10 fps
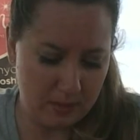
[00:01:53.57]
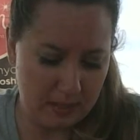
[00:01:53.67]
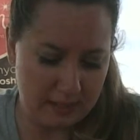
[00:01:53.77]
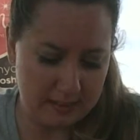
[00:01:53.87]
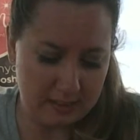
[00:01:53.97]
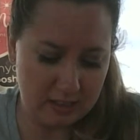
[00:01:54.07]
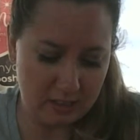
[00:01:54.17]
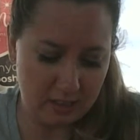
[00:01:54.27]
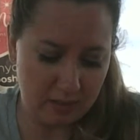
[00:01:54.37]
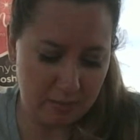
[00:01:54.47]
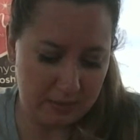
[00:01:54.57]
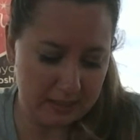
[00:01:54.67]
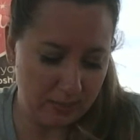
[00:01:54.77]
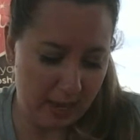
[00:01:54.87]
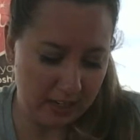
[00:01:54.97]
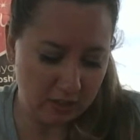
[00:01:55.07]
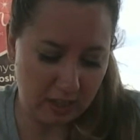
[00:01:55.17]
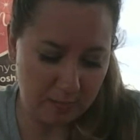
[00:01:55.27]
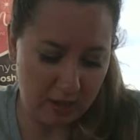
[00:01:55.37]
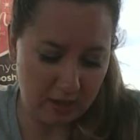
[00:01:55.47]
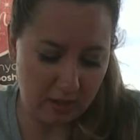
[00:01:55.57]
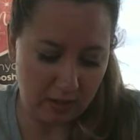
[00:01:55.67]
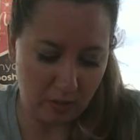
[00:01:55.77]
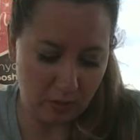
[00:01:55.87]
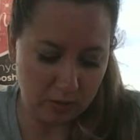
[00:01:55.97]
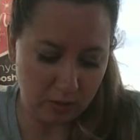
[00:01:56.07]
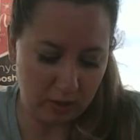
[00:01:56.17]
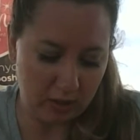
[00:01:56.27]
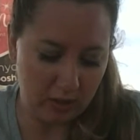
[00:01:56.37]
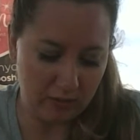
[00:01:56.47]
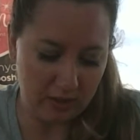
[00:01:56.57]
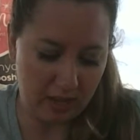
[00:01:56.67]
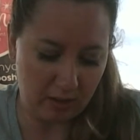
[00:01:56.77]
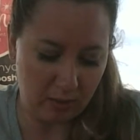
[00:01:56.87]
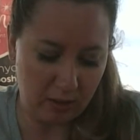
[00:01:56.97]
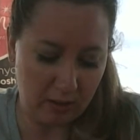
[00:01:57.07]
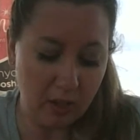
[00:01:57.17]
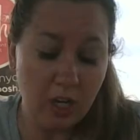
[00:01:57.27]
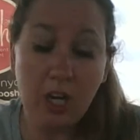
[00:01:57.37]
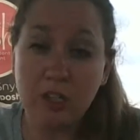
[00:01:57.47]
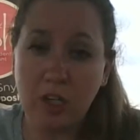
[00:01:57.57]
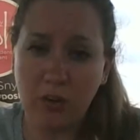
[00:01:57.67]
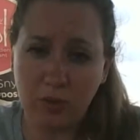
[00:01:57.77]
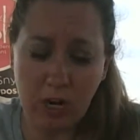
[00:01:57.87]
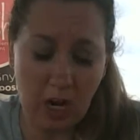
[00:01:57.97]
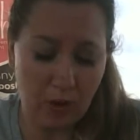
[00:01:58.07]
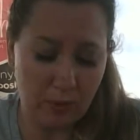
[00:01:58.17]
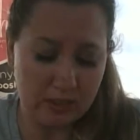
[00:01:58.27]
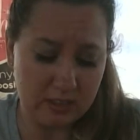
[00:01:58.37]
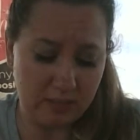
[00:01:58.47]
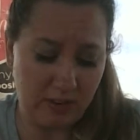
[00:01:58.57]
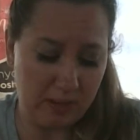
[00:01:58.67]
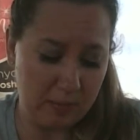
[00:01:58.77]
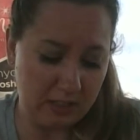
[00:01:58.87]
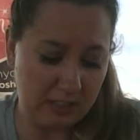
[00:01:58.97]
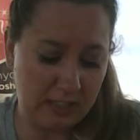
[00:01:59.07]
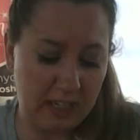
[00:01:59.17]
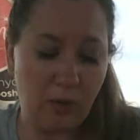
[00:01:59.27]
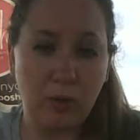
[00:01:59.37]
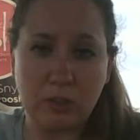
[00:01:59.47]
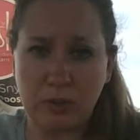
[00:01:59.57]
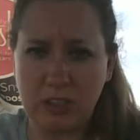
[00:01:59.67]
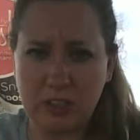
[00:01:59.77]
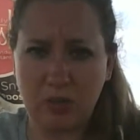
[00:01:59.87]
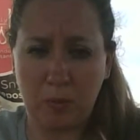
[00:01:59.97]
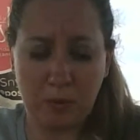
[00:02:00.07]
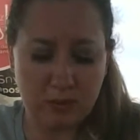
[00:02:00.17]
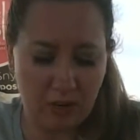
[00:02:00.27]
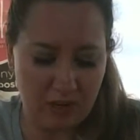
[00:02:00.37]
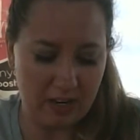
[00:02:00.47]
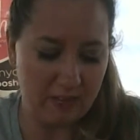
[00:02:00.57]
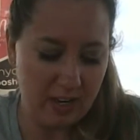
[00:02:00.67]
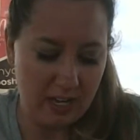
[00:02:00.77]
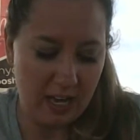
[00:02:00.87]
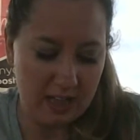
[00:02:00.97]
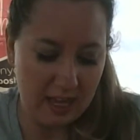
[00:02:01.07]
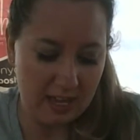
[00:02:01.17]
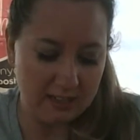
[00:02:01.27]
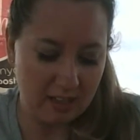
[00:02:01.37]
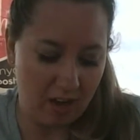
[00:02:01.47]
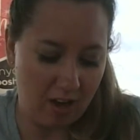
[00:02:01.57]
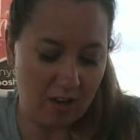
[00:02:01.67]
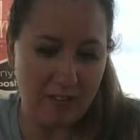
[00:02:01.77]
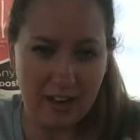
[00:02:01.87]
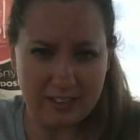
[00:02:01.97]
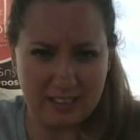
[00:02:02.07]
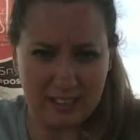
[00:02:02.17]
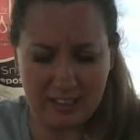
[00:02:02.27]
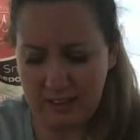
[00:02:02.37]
It's beeswax, shea butter, and orange oil, and vanilla oil, tofurol, which is a vitamin E, which we use for preservative. And that is all that is in